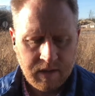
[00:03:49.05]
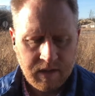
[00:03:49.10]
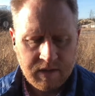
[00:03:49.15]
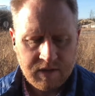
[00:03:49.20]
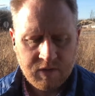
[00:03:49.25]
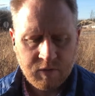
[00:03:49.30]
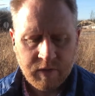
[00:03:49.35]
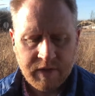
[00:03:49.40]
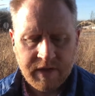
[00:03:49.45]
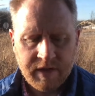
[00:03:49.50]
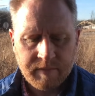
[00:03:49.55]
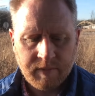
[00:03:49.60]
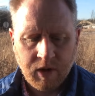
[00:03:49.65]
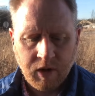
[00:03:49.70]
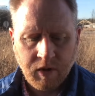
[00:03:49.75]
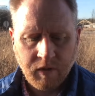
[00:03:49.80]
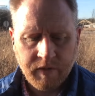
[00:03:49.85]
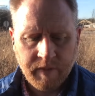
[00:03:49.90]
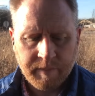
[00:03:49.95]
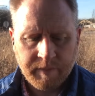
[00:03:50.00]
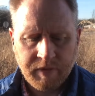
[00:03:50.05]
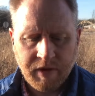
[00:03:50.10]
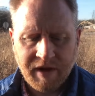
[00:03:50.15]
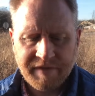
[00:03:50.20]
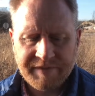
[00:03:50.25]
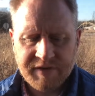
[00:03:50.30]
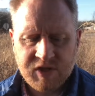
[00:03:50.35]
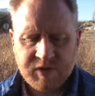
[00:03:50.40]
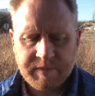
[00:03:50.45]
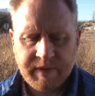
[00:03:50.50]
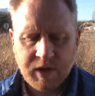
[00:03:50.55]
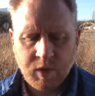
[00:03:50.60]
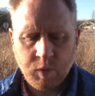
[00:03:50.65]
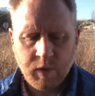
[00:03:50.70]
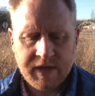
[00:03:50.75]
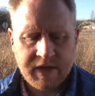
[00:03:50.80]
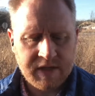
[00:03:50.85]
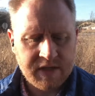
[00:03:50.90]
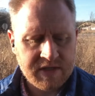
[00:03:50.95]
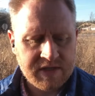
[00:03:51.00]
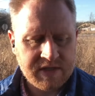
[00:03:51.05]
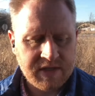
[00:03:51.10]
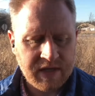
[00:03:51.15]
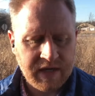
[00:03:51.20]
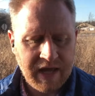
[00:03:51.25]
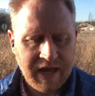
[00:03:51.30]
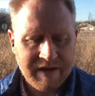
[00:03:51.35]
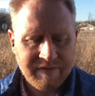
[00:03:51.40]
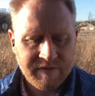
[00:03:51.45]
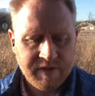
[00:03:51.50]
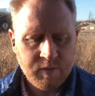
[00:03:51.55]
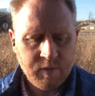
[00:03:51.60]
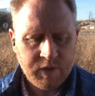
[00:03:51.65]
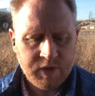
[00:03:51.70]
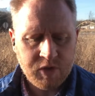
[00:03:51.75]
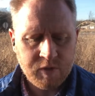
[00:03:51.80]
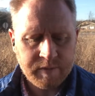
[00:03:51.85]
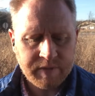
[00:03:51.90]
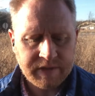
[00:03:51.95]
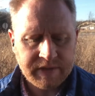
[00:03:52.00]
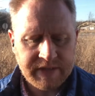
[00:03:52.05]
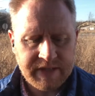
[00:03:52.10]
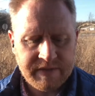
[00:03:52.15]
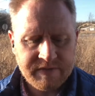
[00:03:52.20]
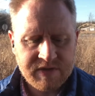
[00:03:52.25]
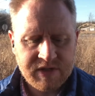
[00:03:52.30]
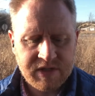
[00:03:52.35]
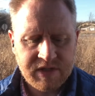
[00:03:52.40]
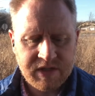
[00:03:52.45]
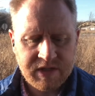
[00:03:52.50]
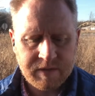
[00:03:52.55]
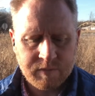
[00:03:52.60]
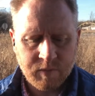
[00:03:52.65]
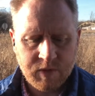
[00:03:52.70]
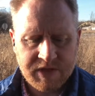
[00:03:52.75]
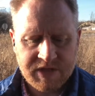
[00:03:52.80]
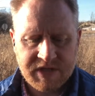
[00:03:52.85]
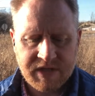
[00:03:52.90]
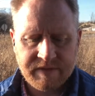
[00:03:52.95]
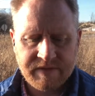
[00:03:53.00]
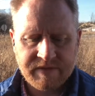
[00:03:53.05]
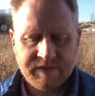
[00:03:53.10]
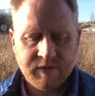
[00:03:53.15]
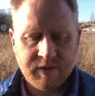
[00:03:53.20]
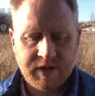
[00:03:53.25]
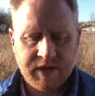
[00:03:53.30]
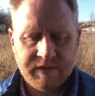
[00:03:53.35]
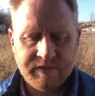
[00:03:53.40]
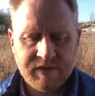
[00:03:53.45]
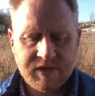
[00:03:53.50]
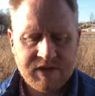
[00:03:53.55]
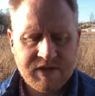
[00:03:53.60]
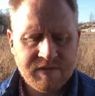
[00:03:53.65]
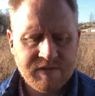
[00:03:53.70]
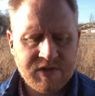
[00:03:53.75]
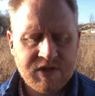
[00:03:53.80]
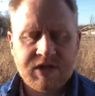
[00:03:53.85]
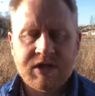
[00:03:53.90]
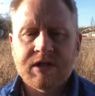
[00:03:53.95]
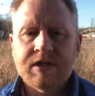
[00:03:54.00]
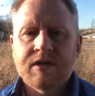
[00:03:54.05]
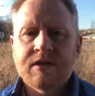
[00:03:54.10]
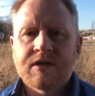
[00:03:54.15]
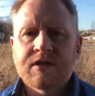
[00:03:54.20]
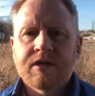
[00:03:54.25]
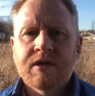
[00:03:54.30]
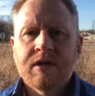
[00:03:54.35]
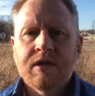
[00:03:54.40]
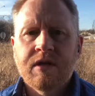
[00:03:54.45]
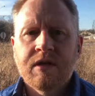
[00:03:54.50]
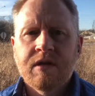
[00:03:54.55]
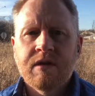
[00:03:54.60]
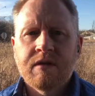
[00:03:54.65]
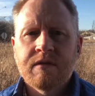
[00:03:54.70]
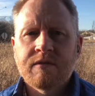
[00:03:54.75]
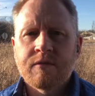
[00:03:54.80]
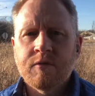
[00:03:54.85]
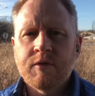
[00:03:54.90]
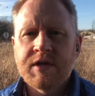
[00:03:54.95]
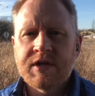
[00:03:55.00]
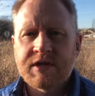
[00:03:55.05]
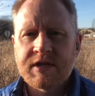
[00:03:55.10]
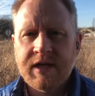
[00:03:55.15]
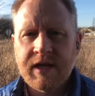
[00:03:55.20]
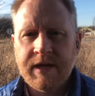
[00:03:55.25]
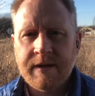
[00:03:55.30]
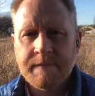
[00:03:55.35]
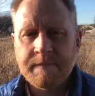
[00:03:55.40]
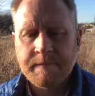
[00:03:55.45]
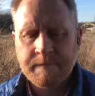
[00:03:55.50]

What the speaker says: To him all the prophets bear witness that everyone who believes in him receives forgiveness of sins through his name."